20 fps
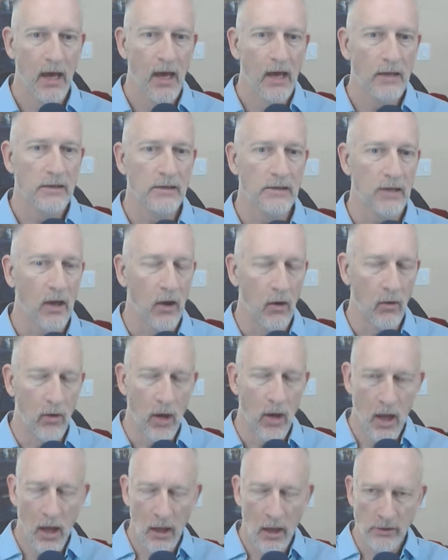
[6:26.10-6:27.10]
So
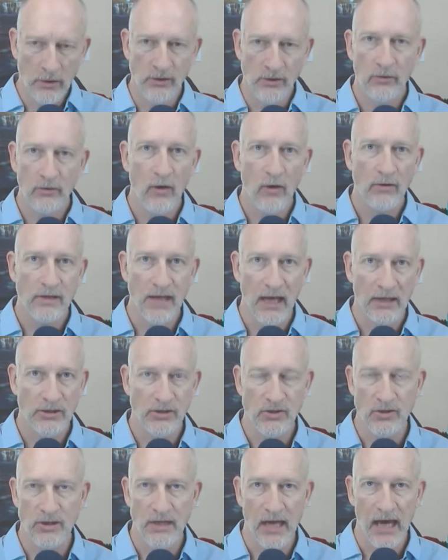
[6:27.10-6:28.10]
do those
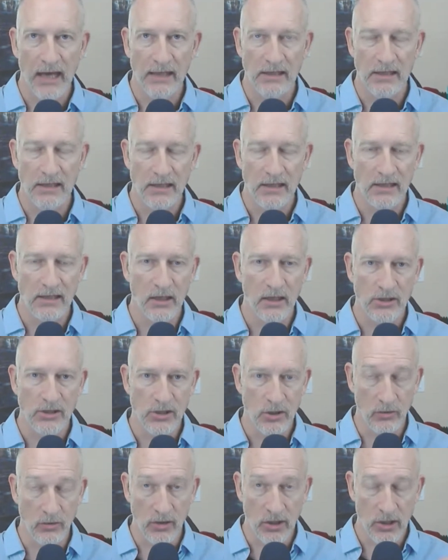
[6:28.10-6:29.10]
exercises
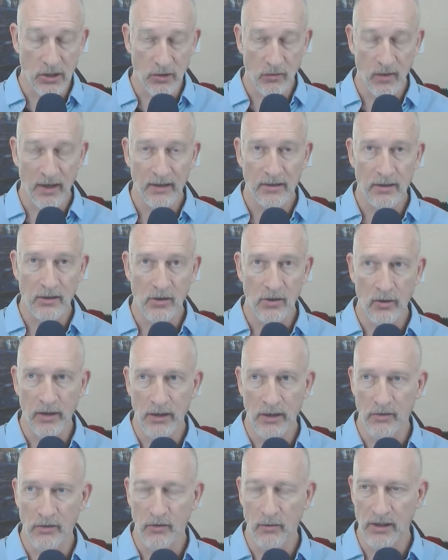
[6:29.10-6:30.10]
to strengthen your
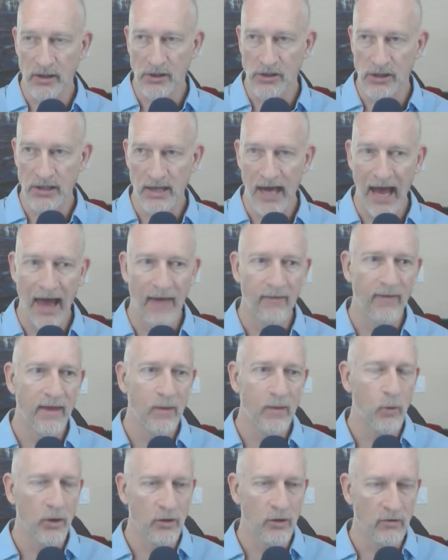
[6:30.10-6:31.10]
intuition. And
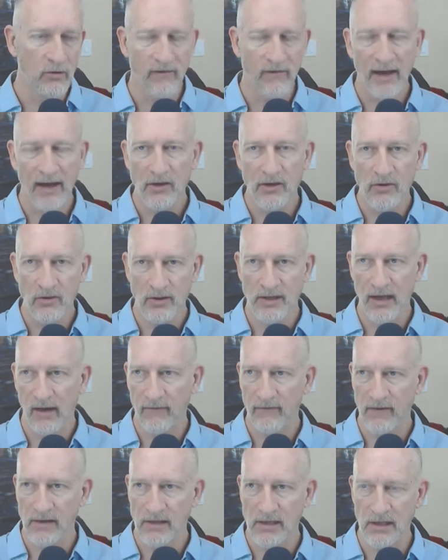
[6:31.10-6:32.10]
then when you find
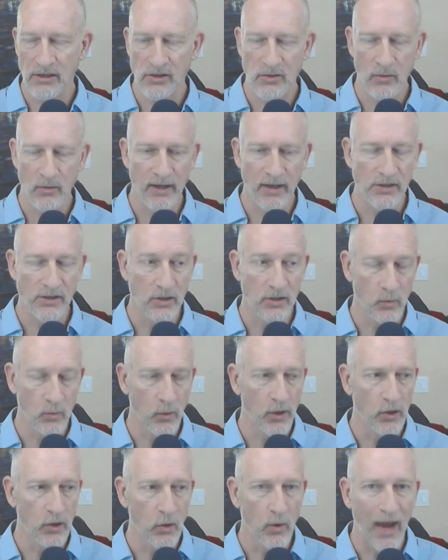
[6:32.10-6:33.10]
yourself in situations
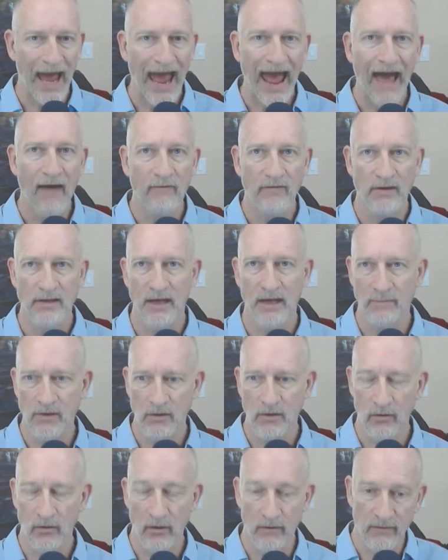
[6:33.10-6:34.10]
where you have some
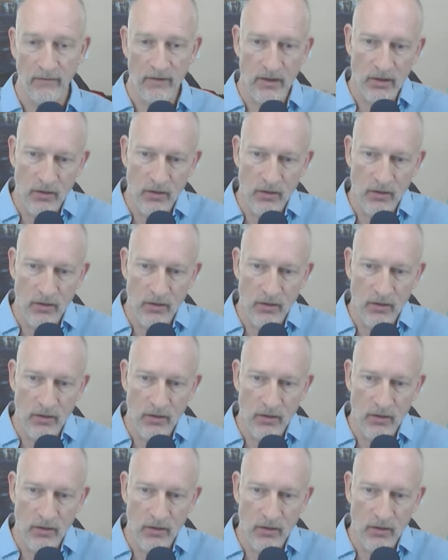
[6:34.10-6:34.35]
sort of